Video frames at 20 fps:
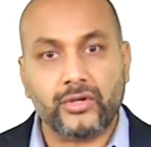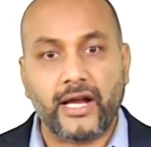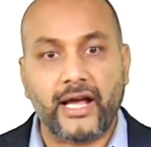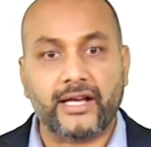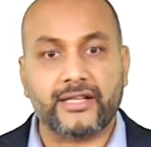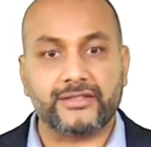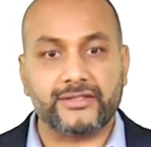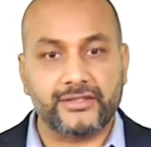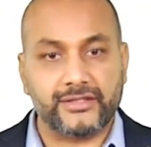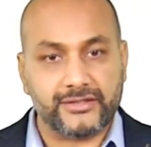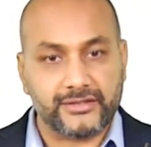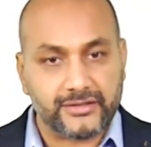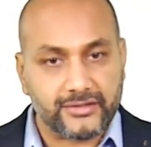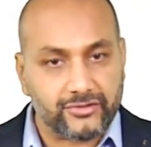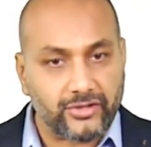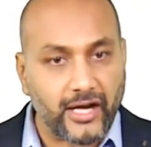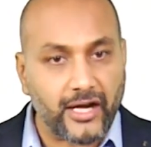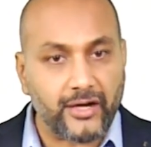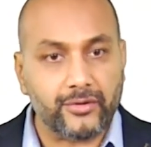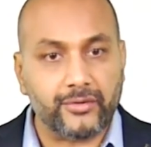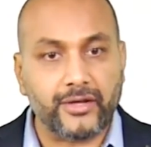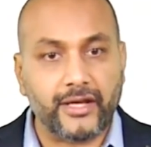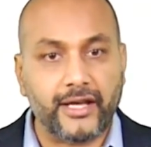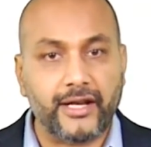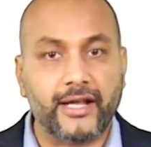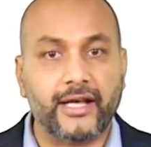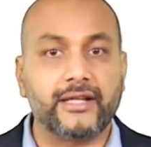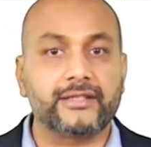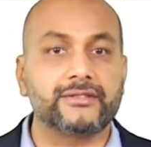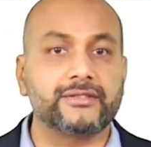access, try to
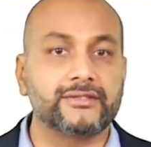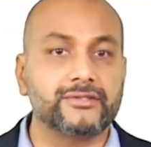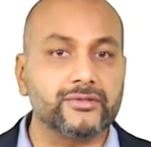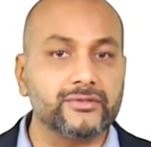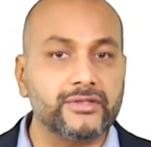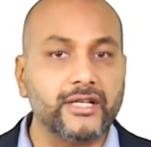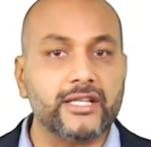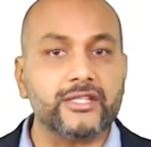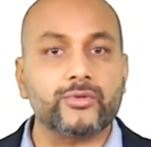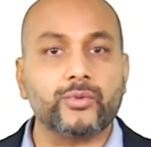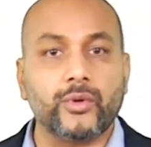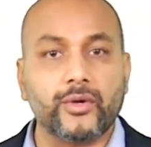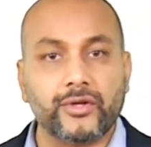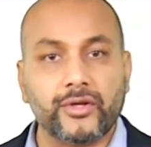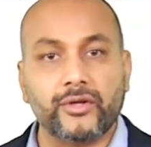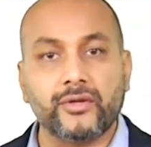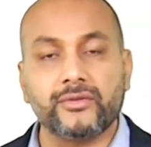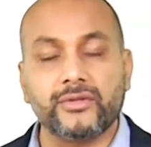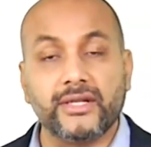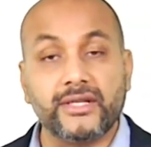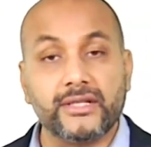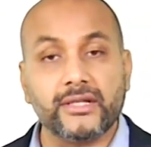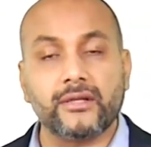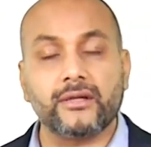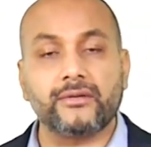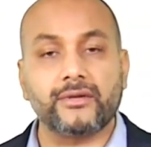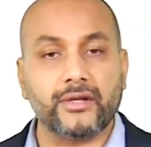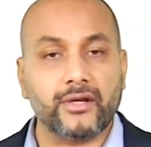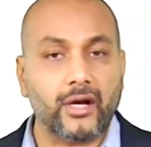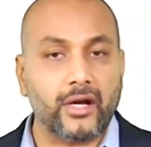gain access. So that's what, the
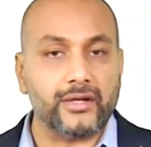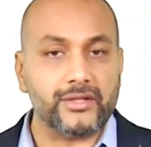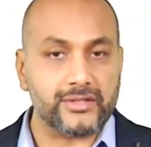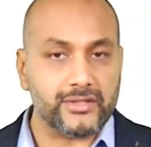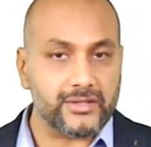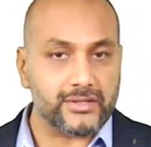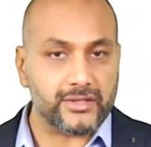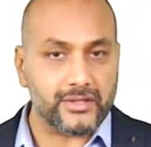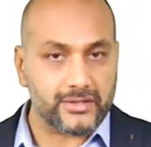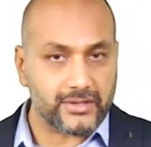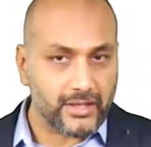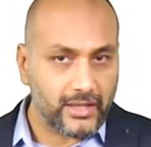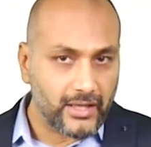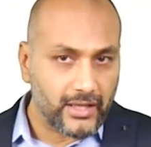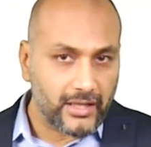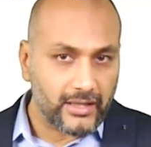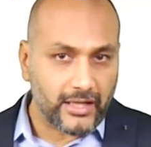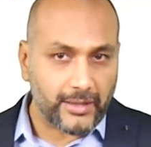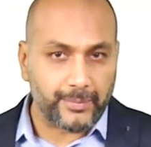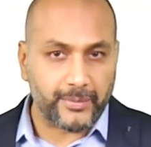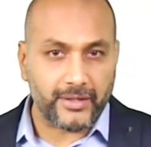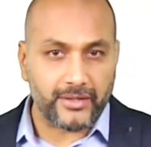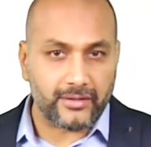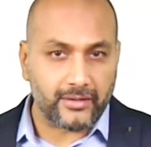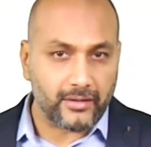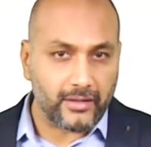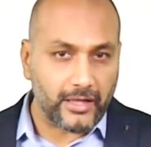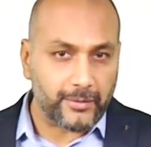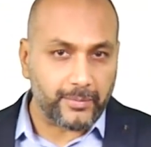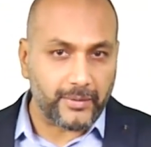internal reconnaissance is. Let
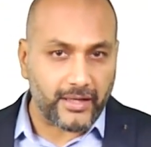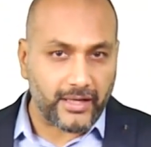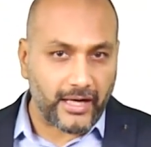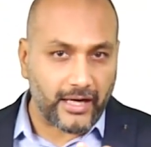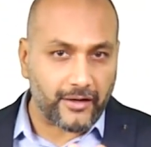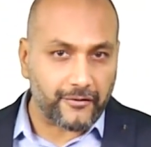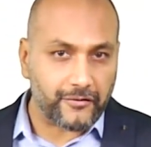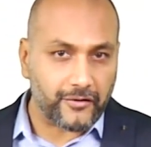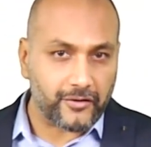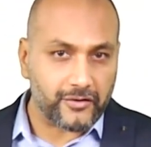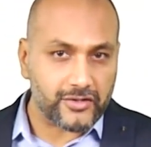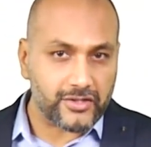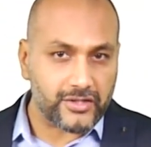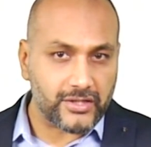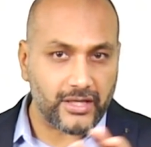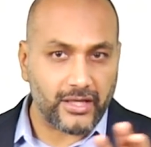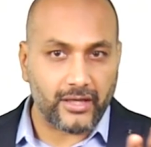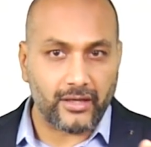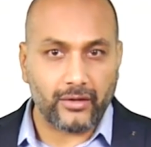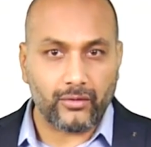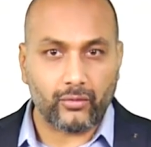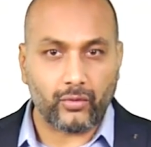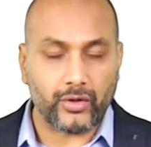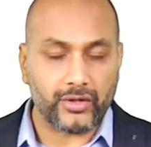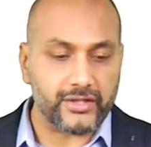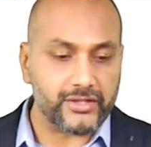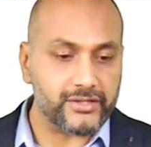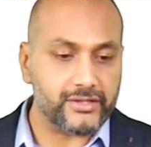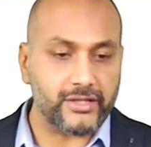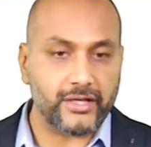me kind of, see
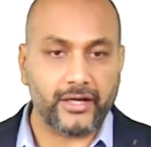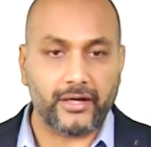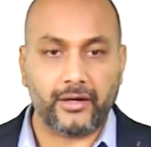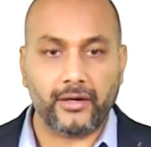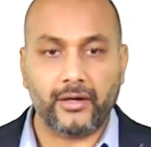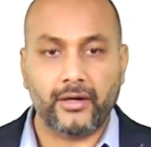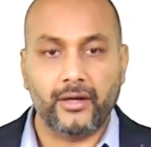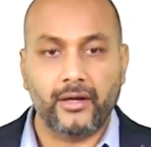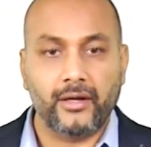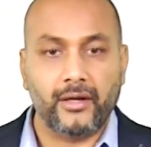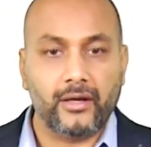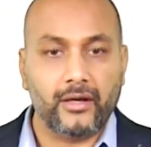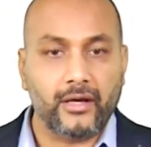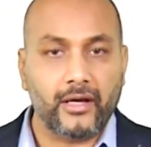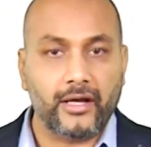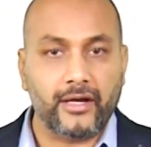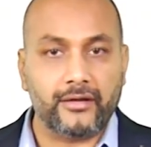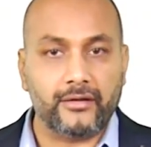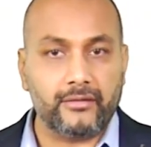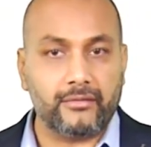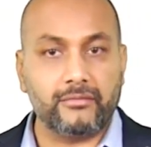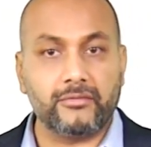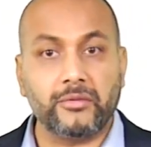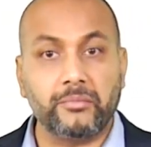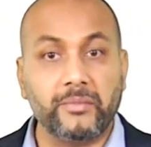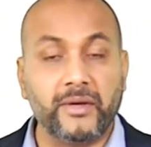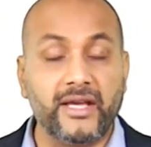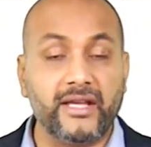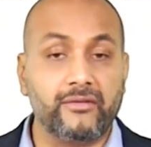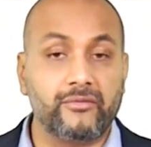what is there. And the
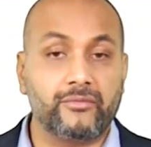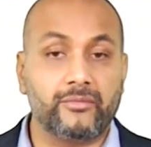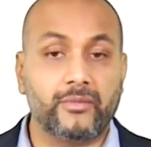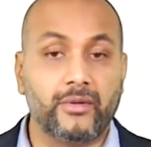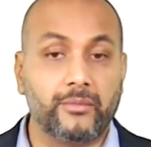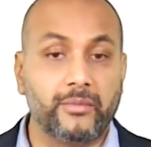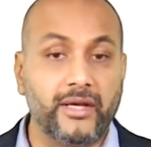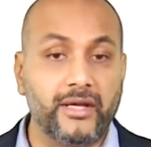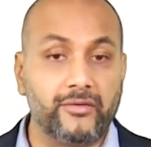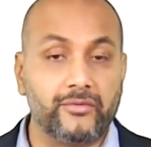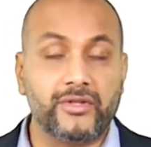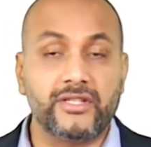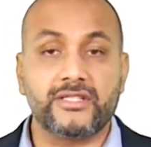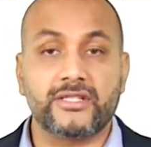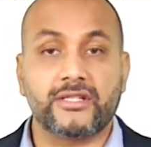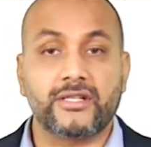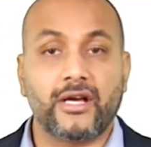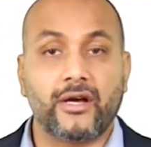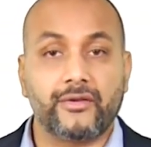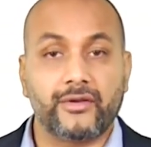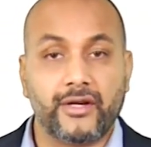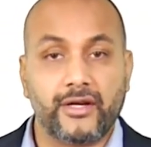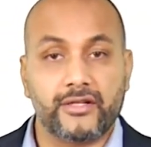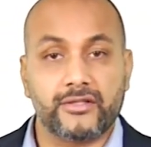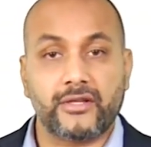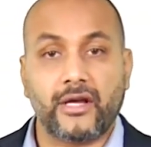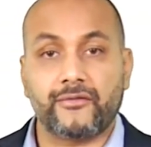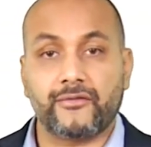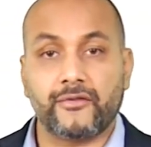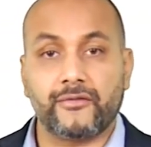main reason down here
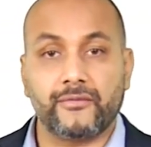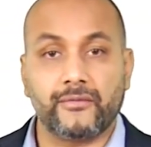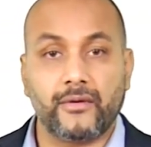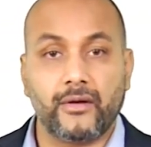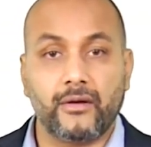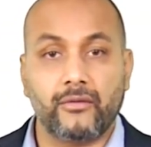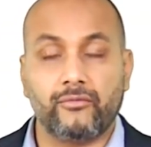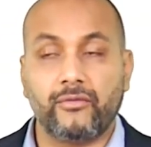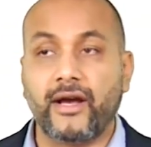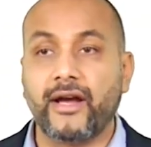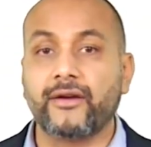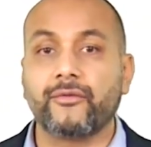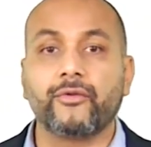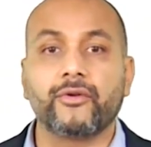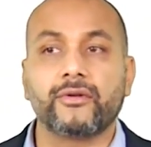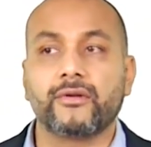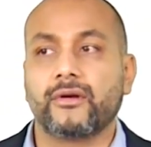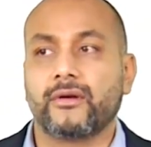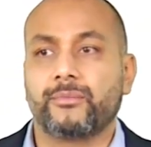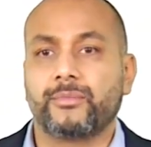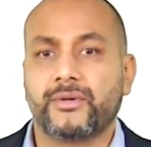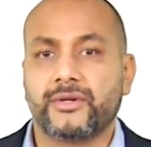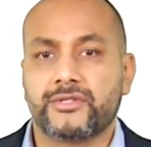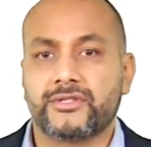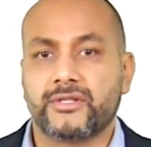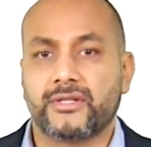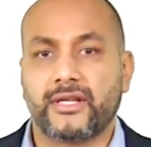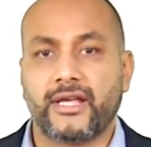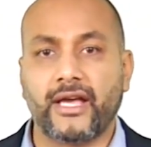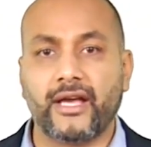is why would a
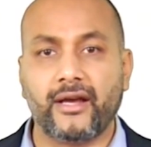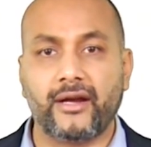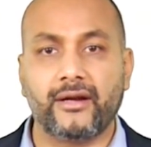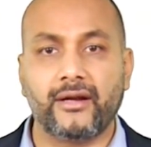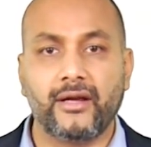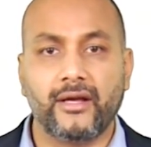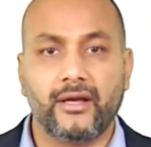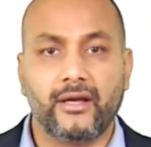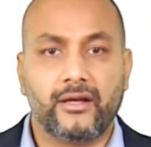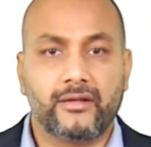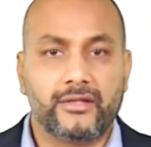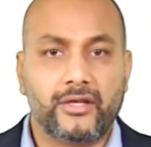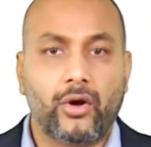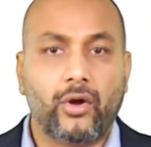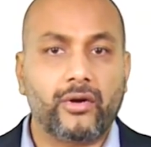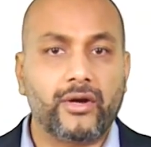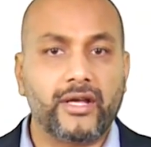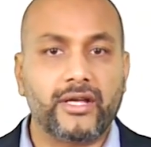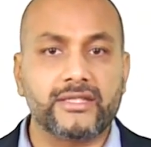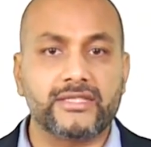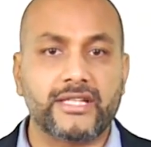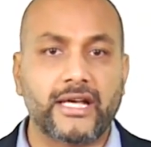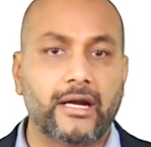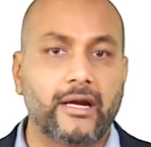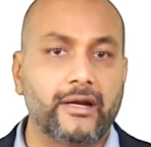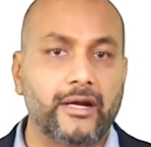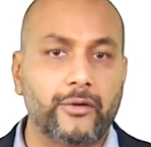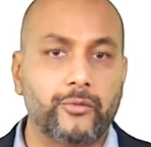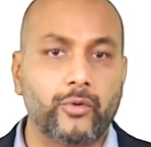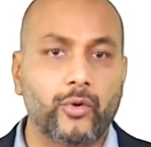person care? They're already inside
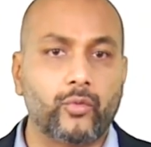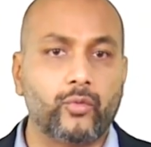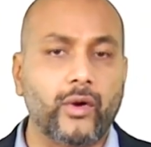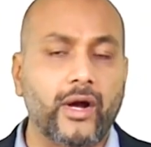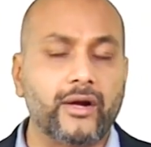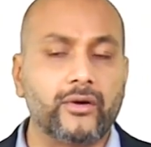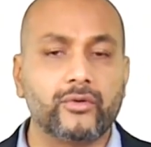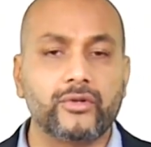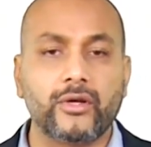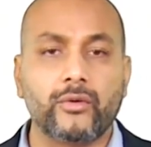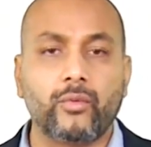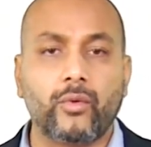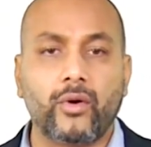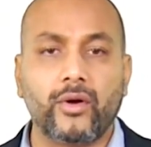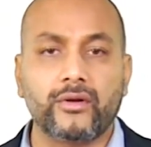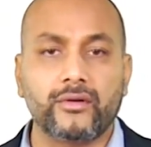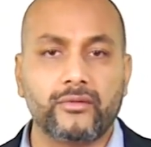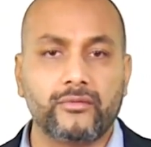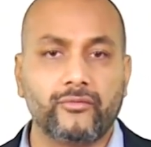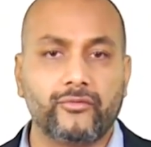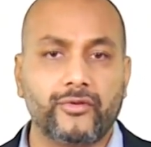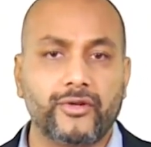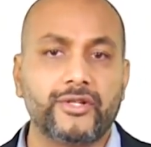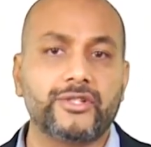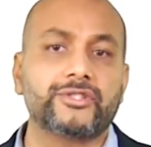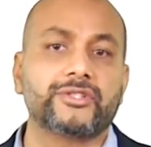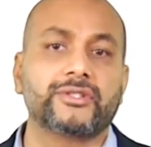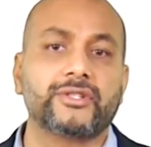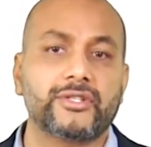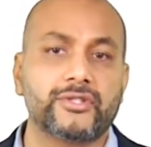a network. Why do they want
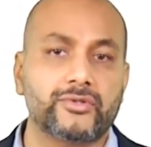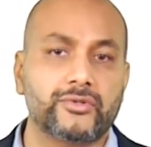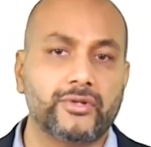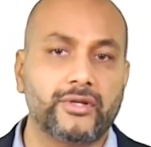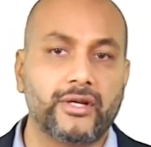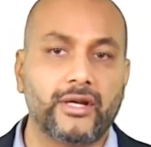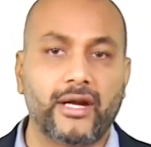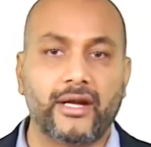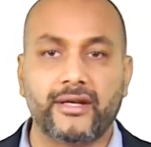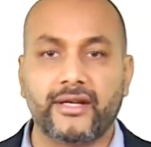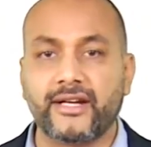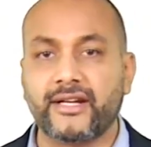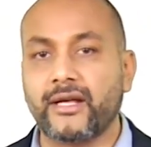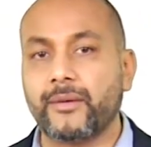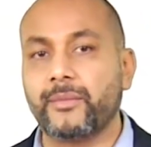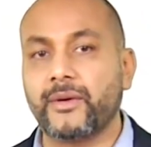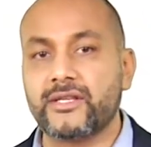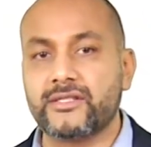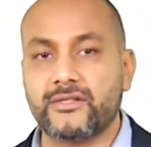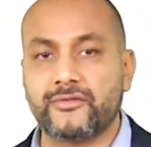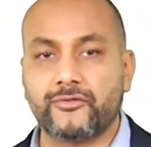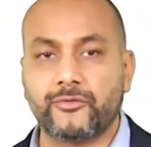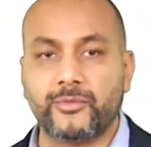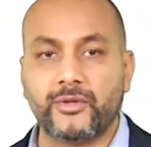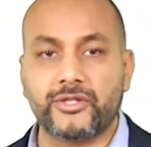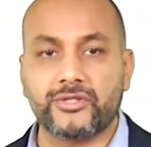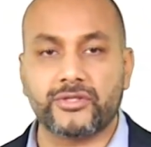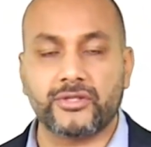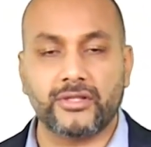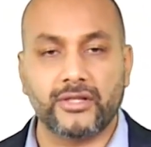version history and database
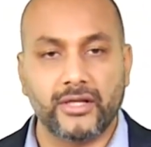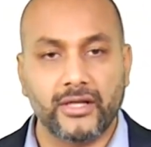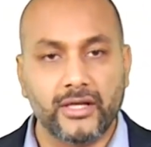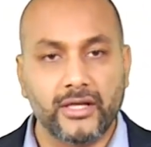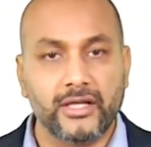information?